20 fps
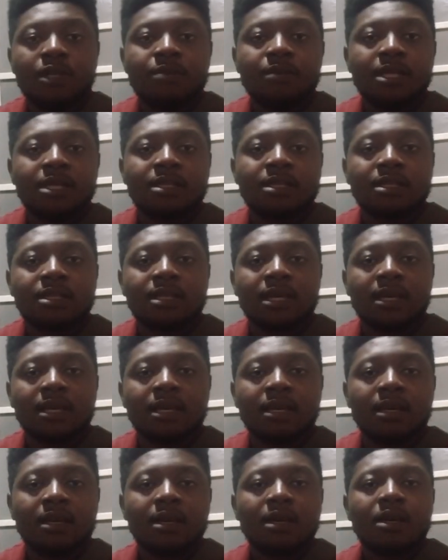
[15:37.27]
necessary
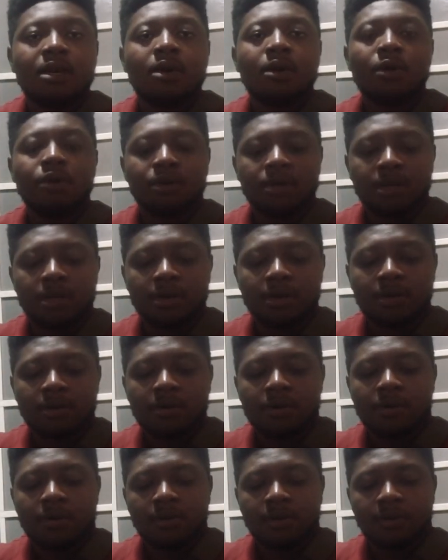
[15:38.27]
on the
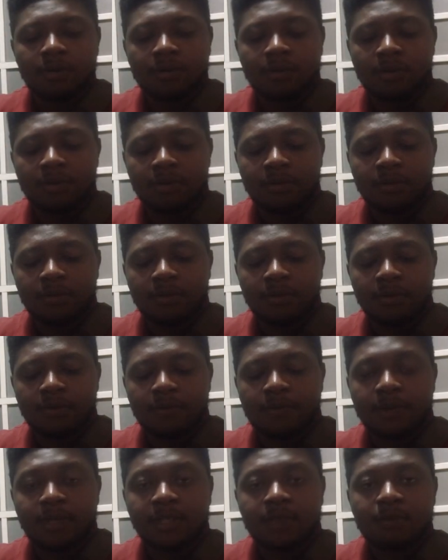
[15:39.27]

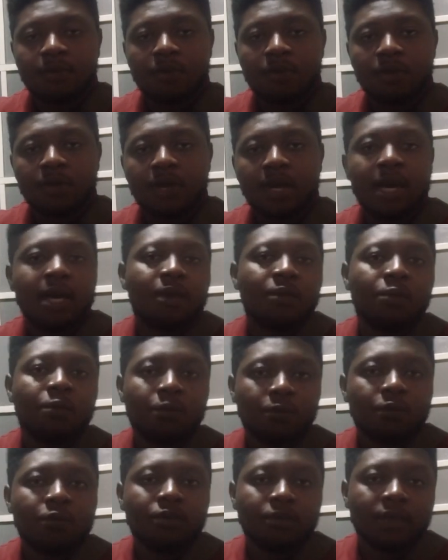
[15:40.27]
fretboard. And
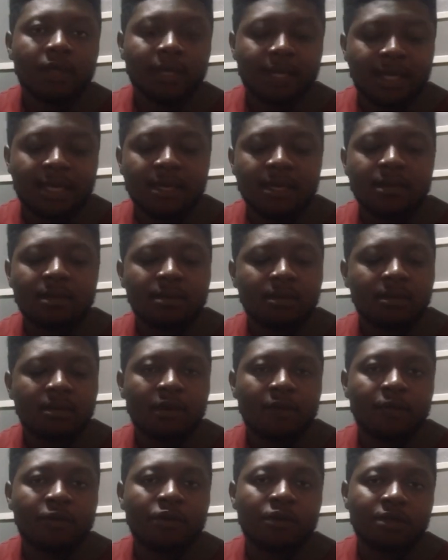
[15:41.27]
the key, of
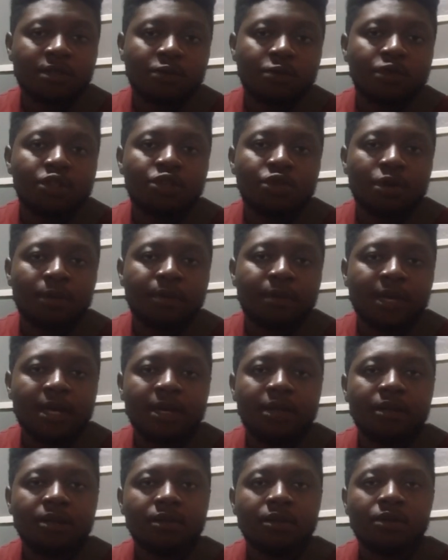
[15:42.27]
course, in which you're
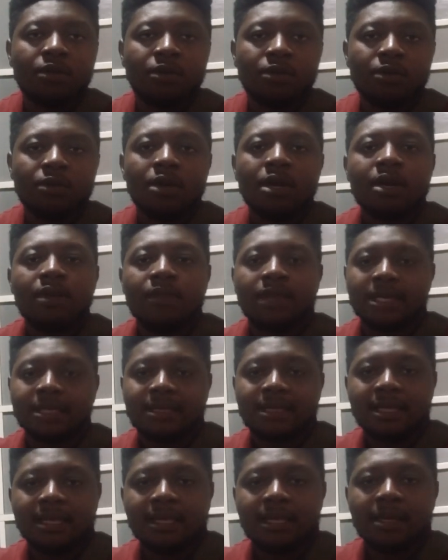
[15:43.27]
playing or they're
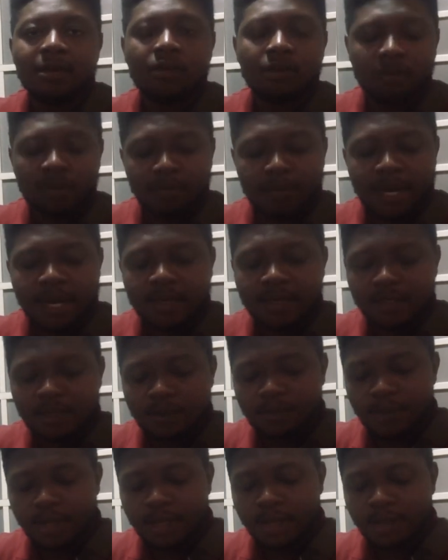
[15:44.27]
singing or the band is
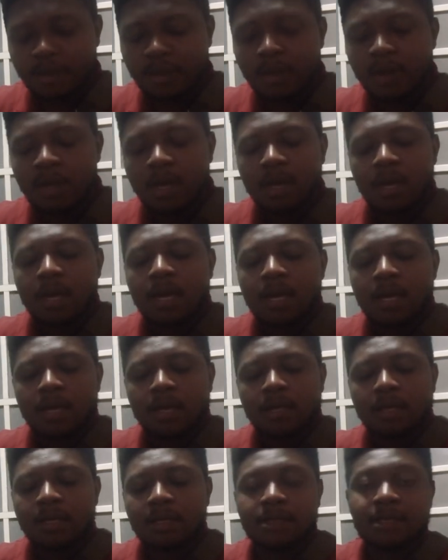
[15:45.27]
playing.
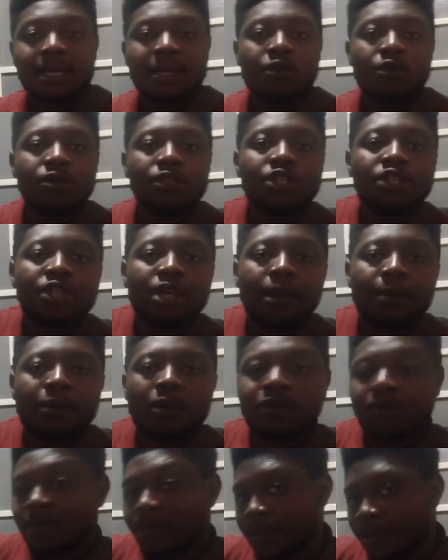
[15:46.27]
The second shape on
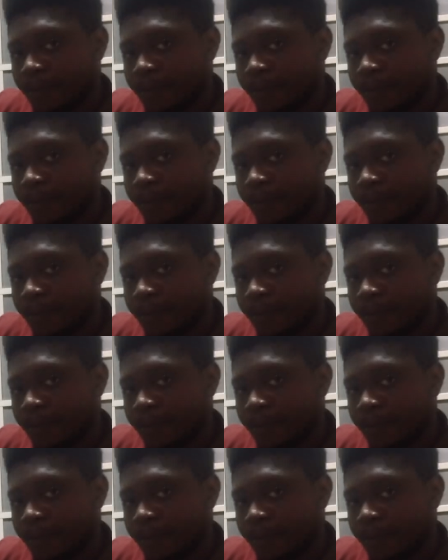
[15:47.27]
the